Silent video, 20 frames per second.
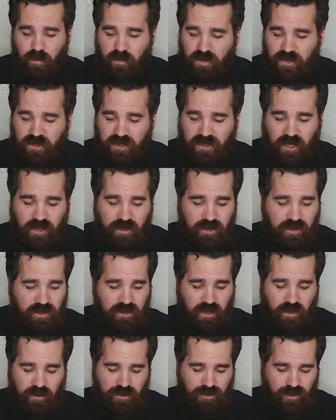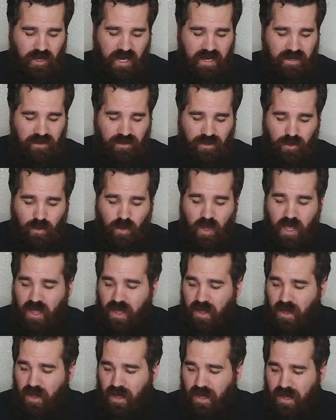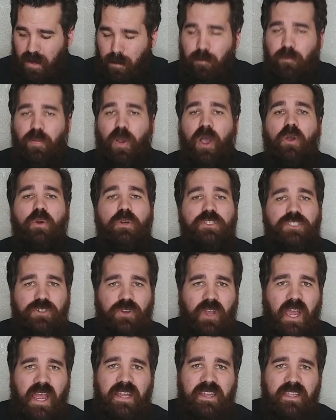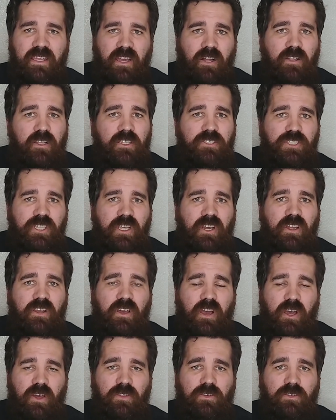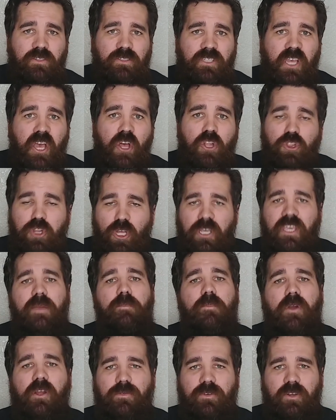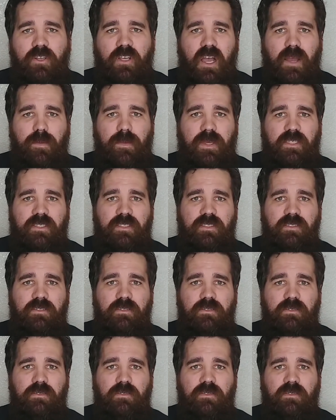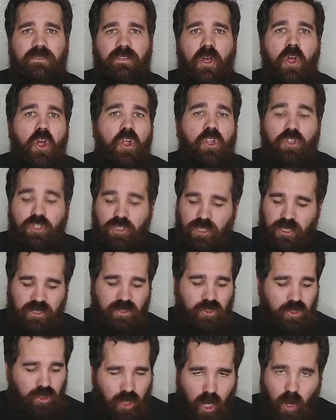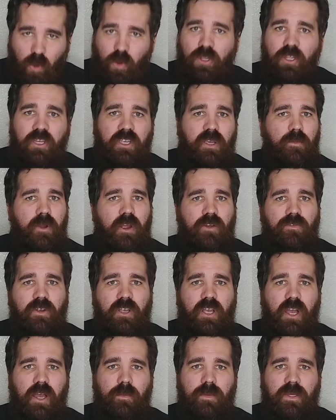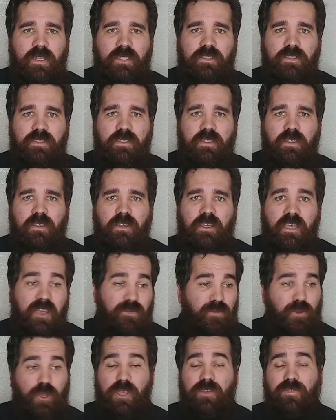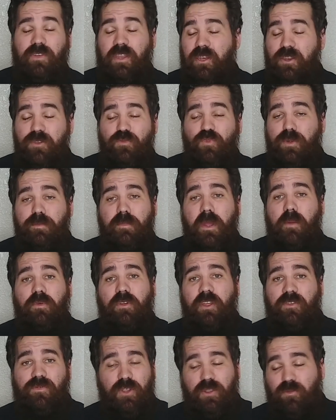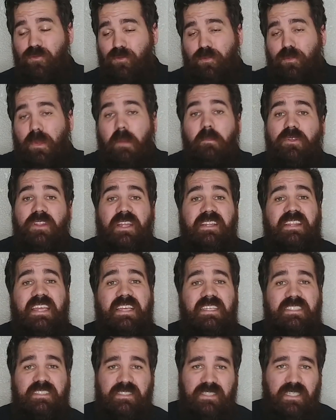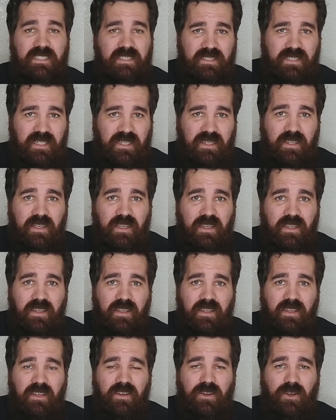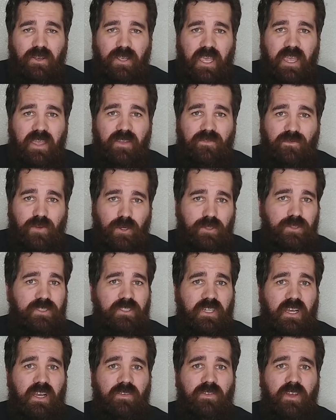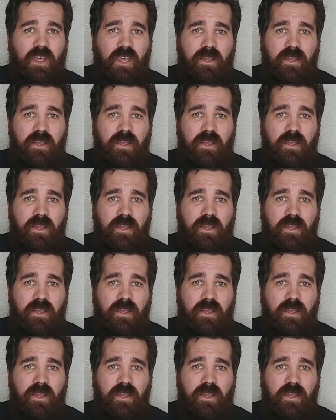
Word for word: st- start trying to uh, impose your ideology on others, look at Marvel Comics. Just go and look at Marvel Comics. If you even remember if you remember that they existed, okay, first off,